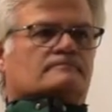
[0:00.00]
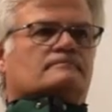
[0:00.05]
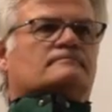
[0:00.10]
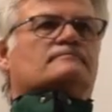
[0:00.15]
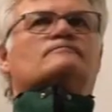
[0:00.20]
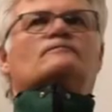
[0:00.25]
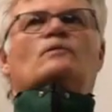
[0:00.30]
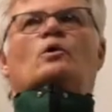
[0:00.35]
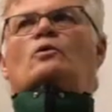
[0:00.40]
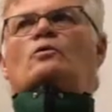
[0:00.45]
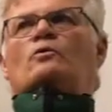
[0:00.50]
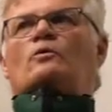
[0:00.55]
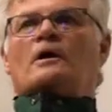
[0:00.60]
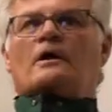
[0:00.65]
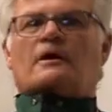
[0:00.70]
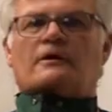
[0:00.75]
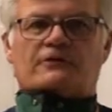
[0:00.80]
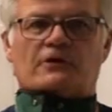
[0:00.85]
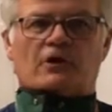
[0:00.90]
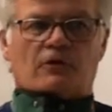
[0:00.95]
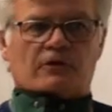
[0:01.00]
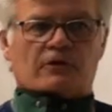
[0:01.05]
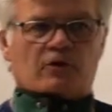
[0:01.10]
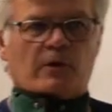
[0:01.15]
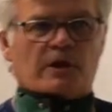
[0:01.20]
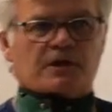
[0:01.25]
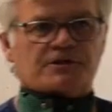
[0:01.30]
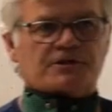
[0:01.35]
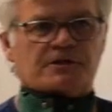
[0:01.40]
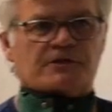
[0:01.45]
No. So the
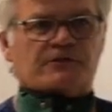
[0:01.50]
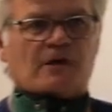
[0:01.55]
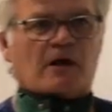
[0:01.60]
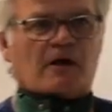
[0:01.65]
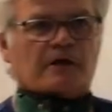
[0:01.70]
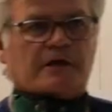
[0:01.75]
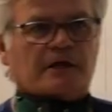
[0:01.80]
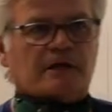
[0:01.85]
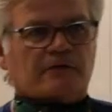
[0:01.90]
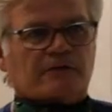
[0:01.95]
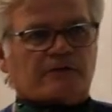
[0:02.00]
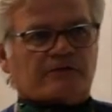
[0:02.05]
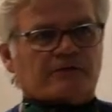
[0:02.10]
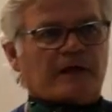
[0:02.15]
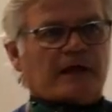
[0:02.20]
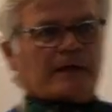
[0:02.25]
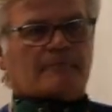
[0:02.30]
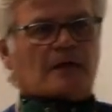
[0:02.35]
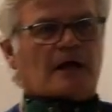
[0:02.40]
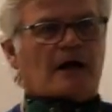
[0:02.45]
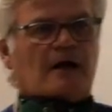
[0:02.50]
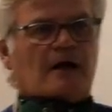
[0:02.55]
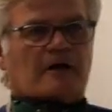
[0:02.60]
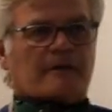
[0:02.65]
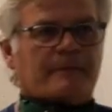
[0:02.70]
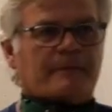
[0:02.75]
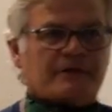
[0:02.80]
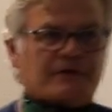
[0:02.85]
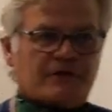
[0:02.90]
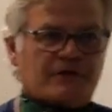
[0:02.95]
questions are, can the stain blocker be
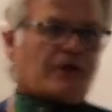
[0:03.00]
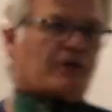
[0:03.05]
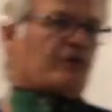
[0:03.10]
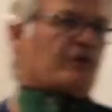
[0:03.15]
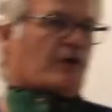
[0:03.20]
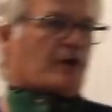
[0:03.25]
tinted?